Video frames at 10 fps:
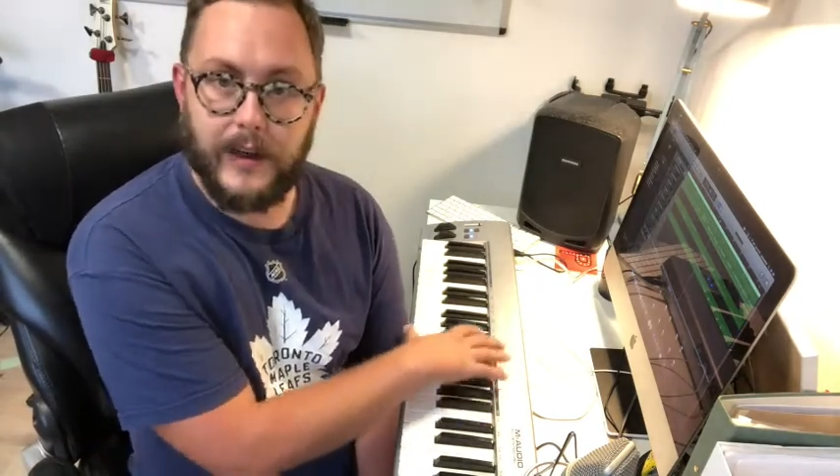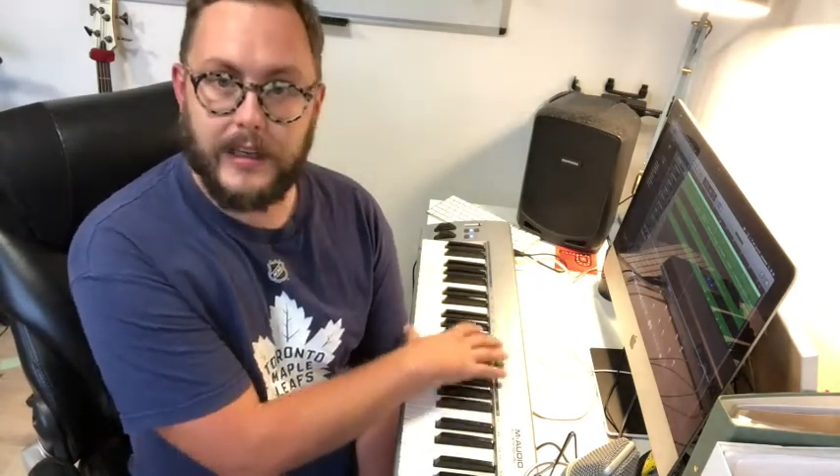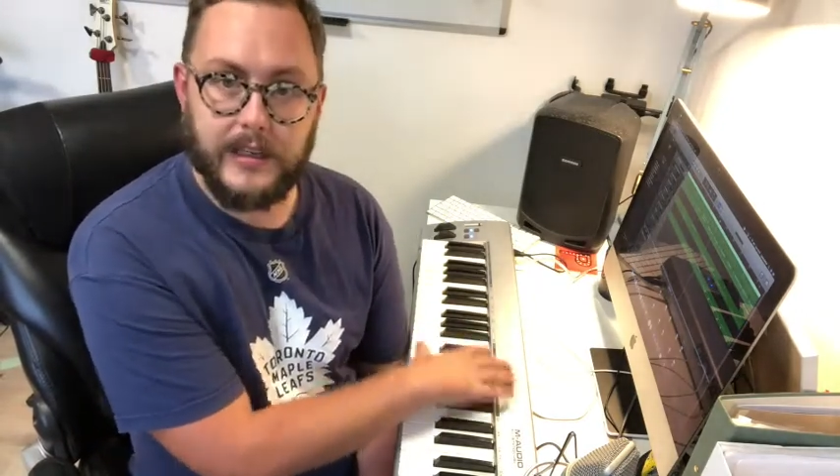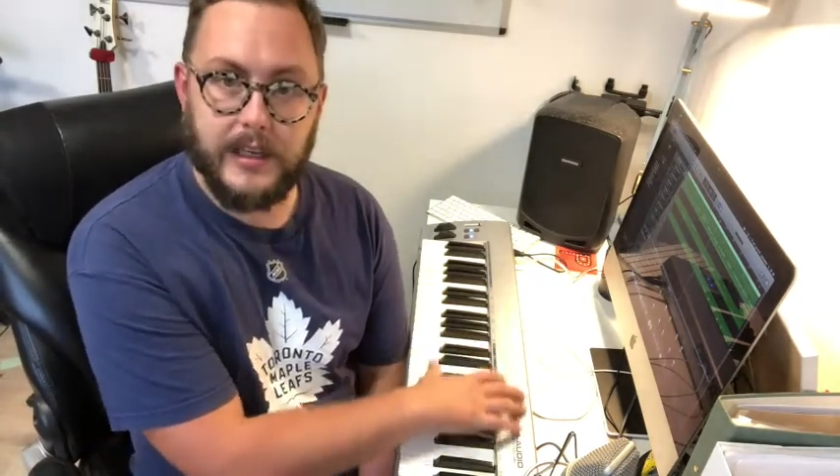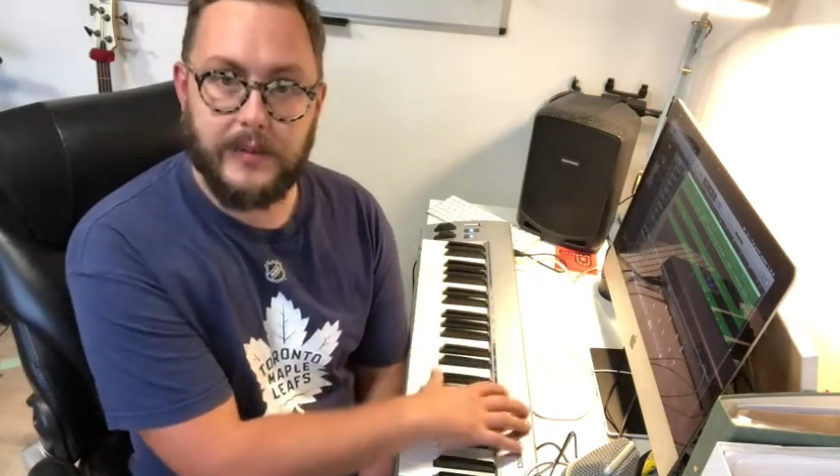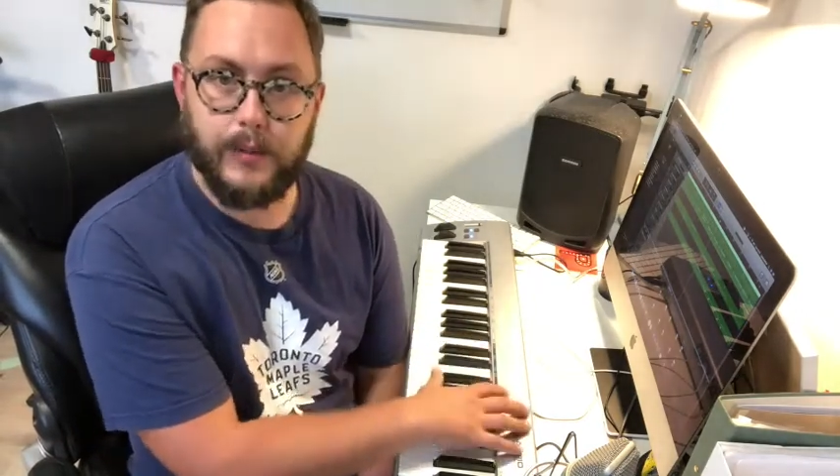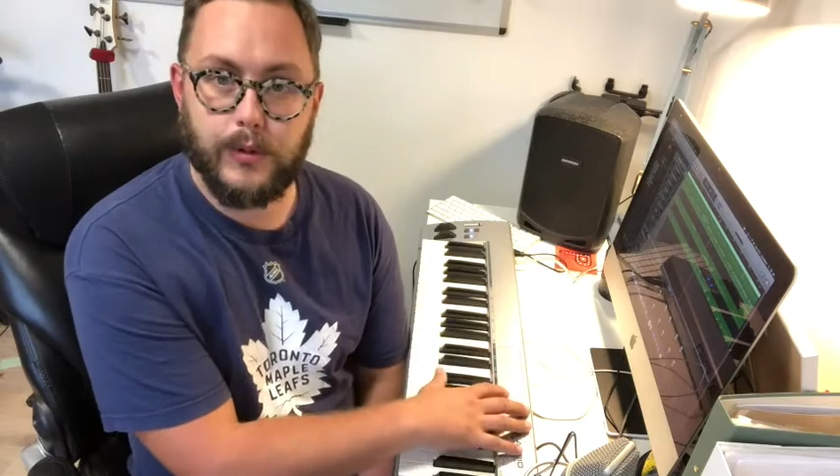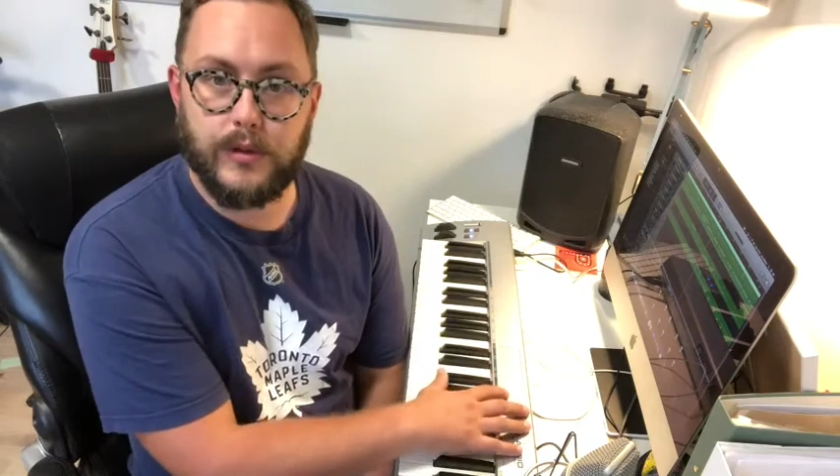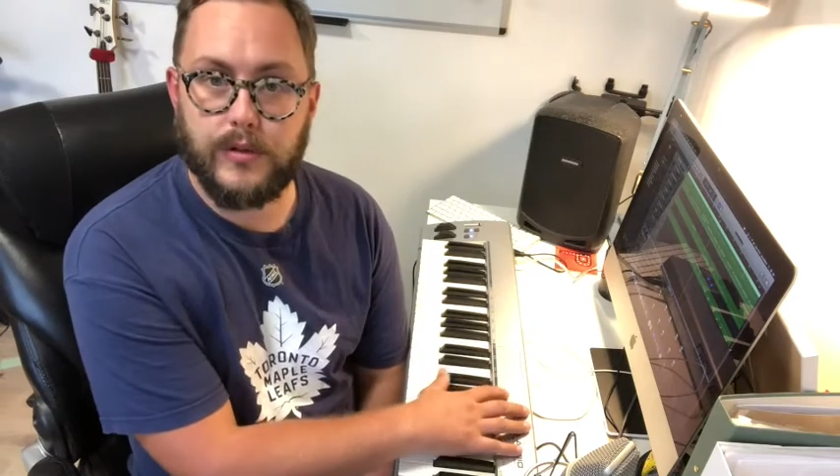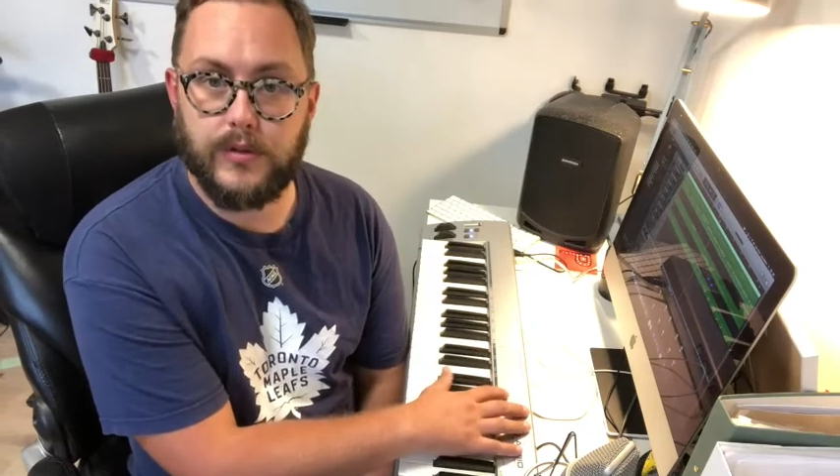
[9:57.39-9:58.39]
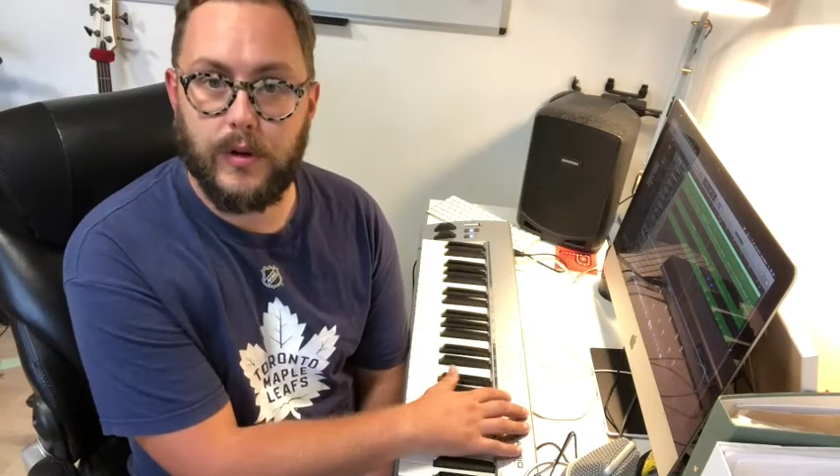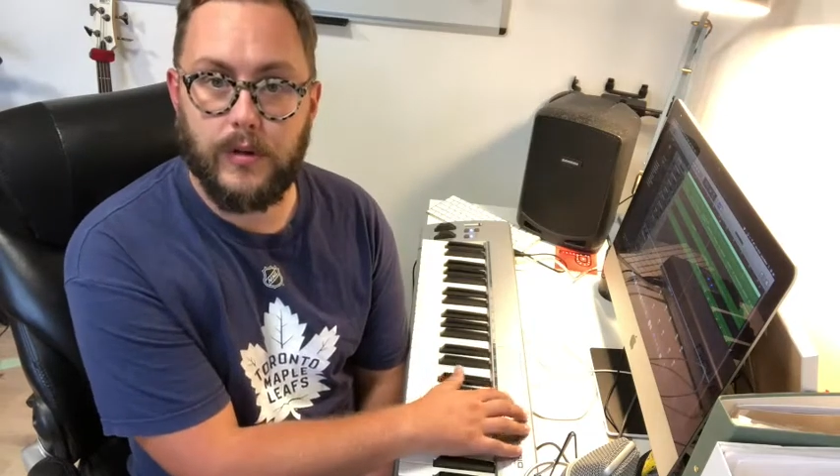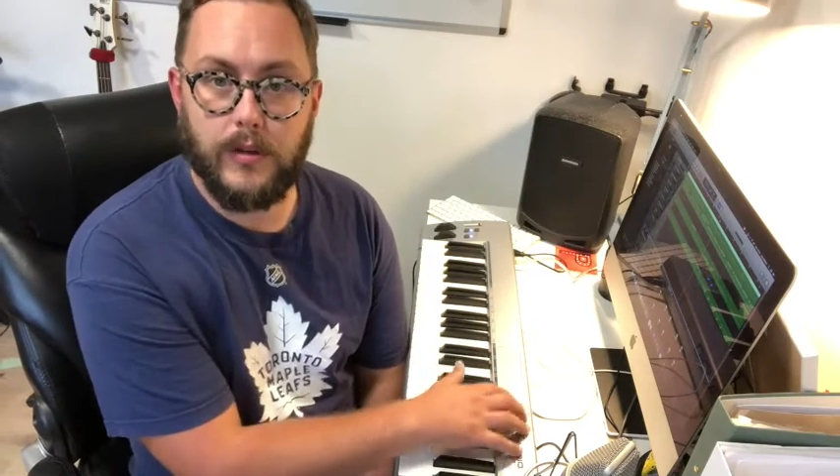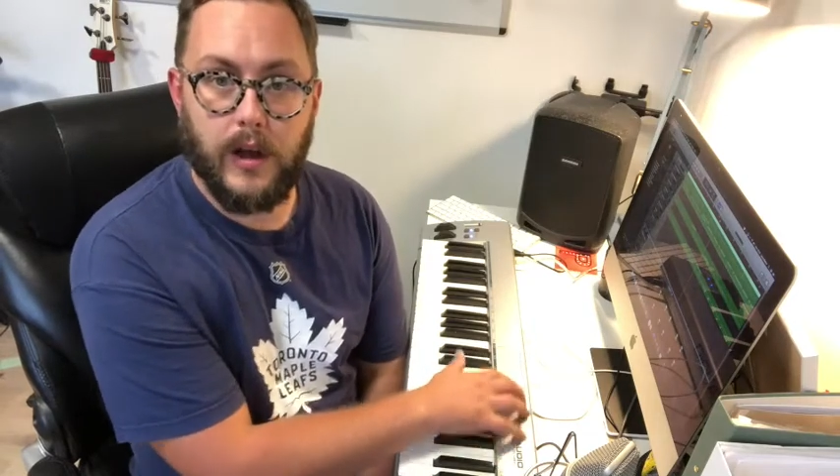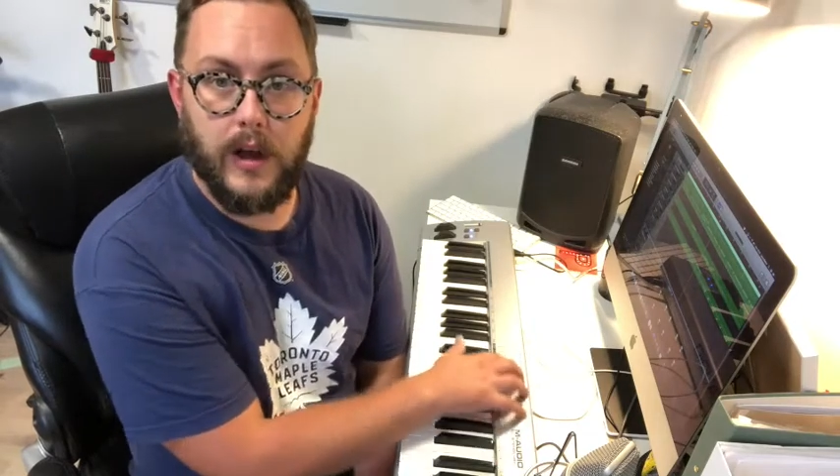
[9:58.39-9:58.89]
a keyboard
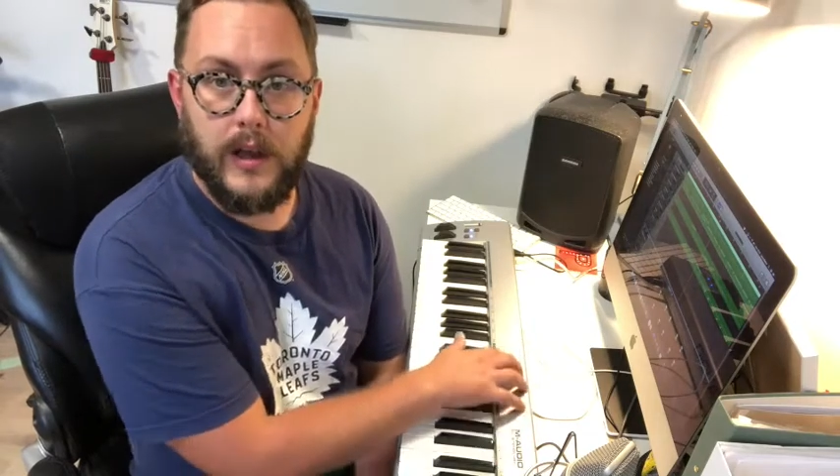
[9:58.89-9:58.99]
controller